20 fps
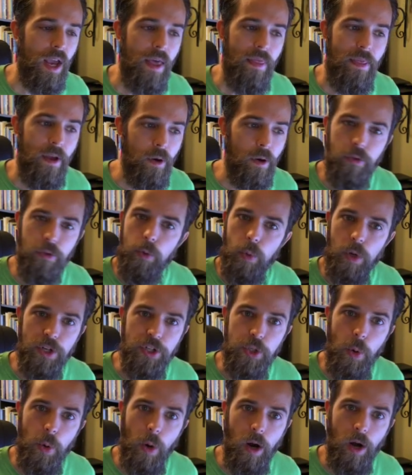they're the ones
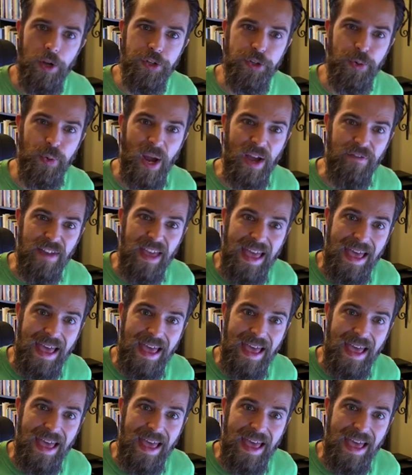who also have